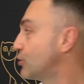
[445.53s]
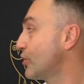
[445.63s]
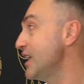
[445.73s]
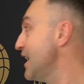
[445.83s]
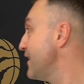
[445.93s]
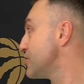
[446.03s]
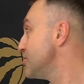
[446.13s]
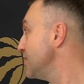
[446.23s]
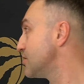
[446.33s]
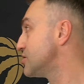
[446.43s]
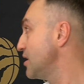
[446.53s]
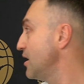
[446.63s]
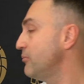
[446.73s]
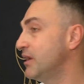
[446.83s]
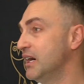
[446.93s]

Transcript: Great energy in the gym.